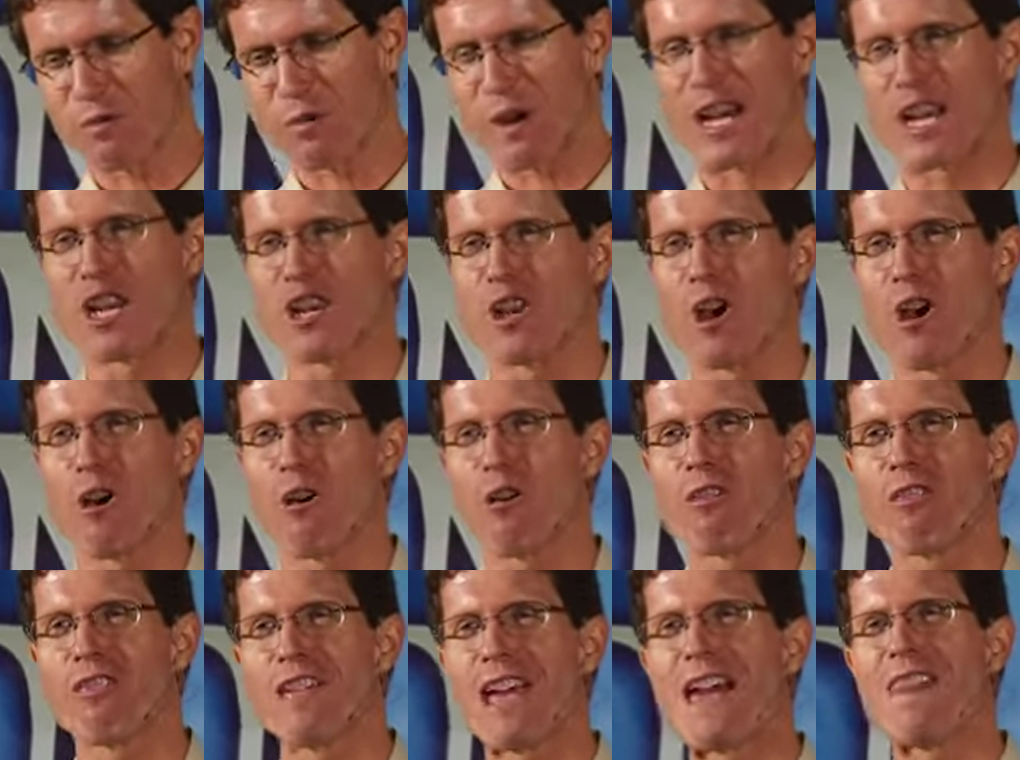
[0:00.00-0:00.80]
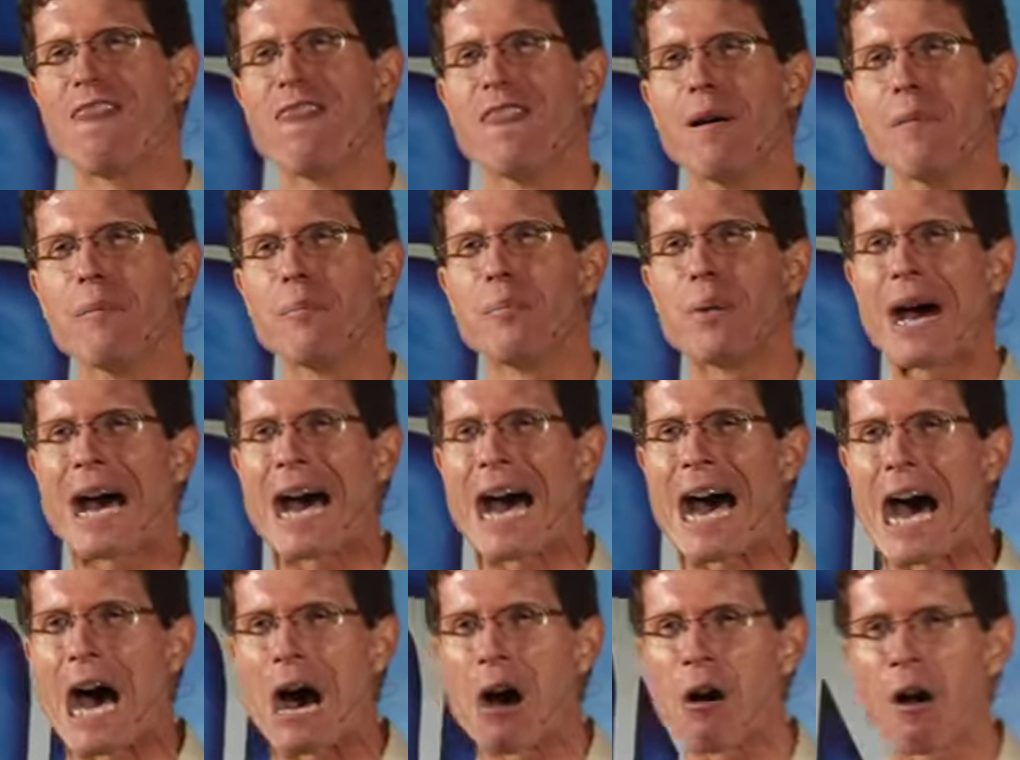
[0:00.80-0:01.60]
We know then the
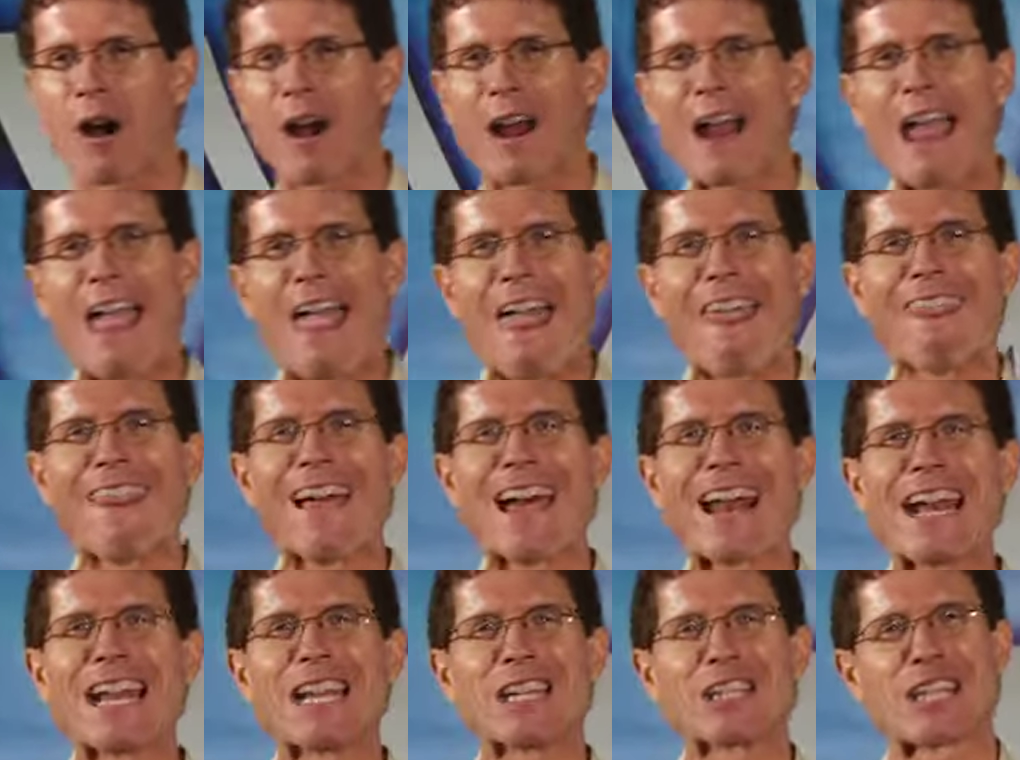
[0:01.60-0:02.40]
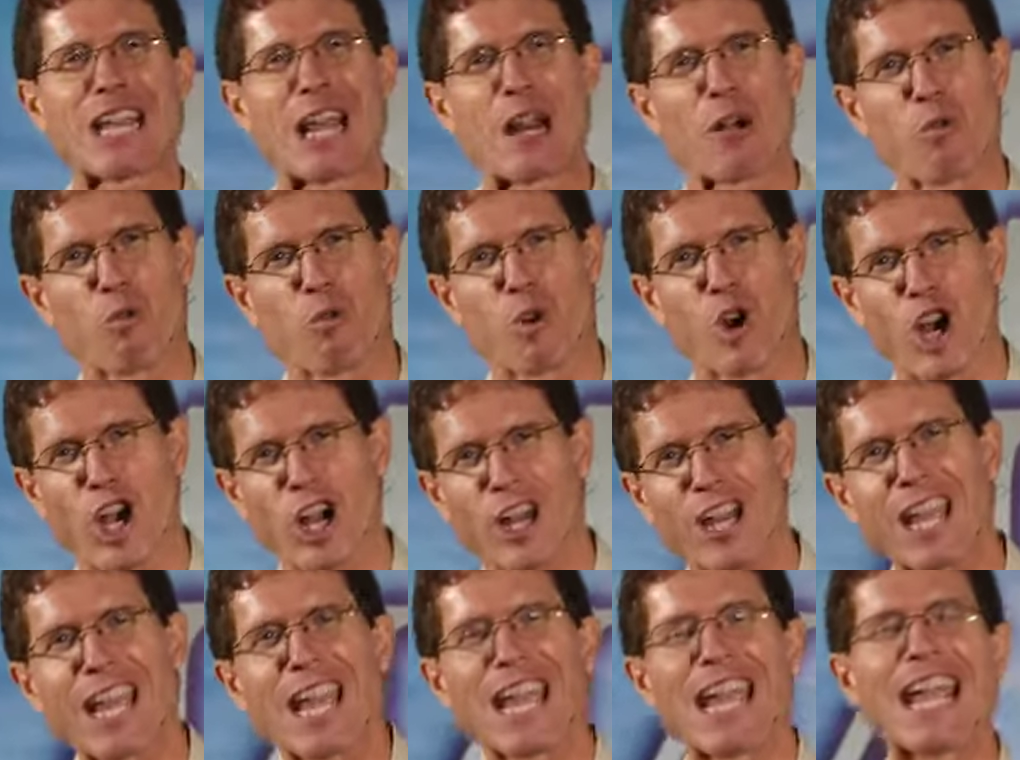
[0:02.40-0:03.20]
power that is at
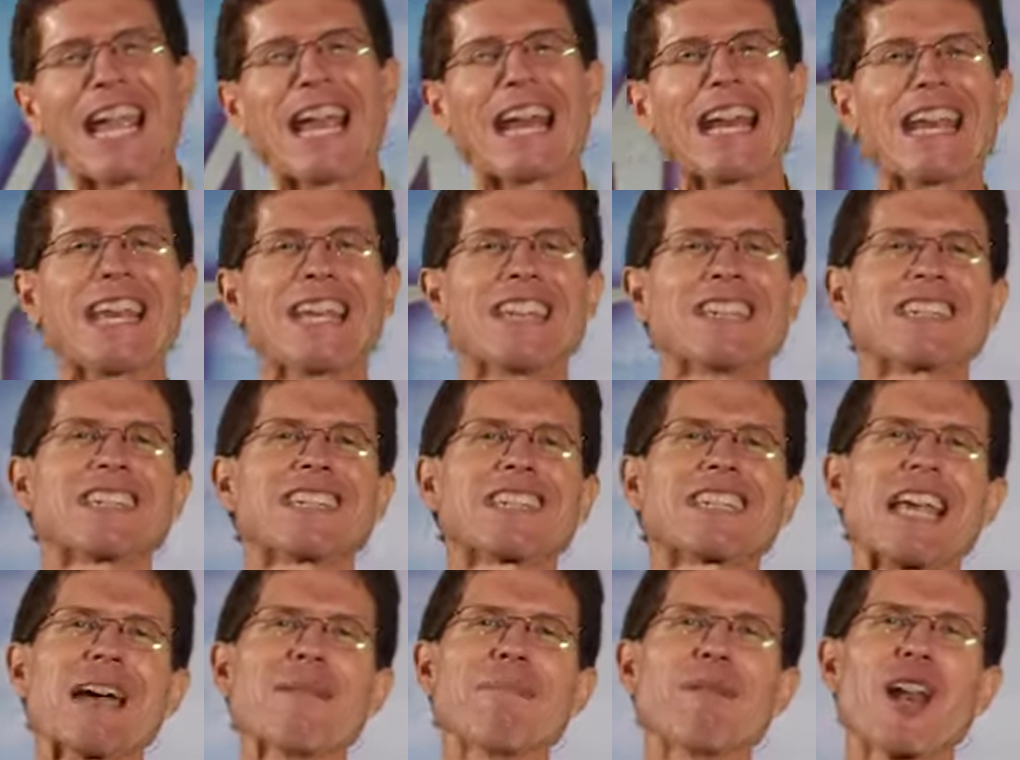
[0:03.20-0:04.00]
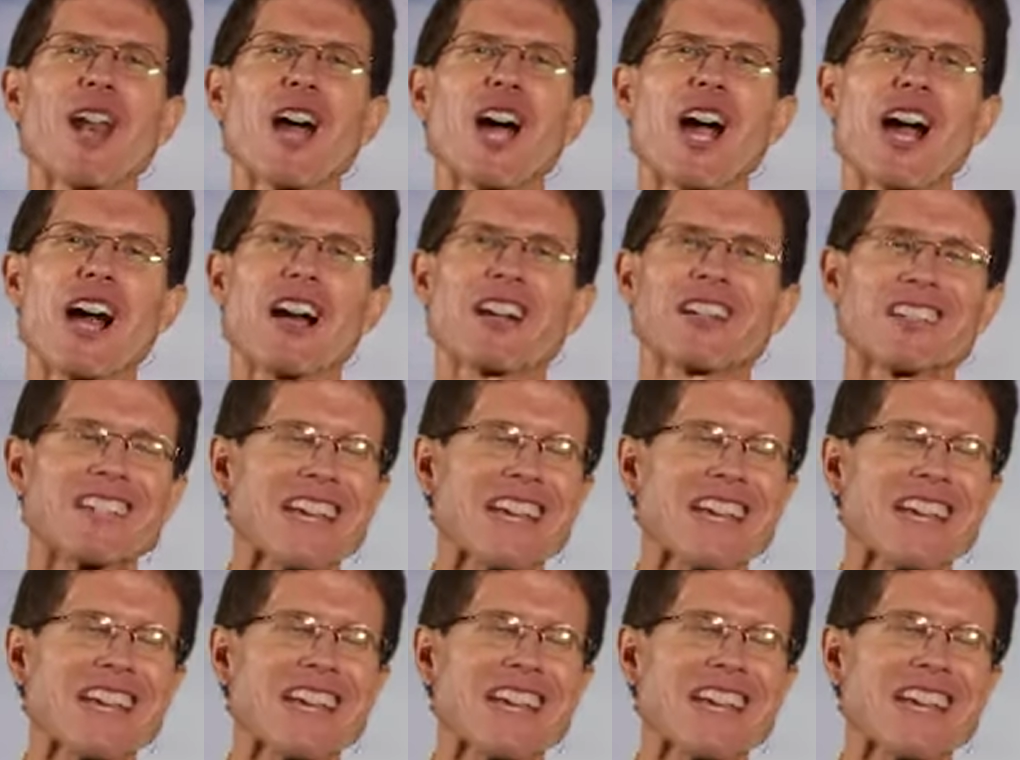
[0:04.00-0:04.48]
work in his seminars.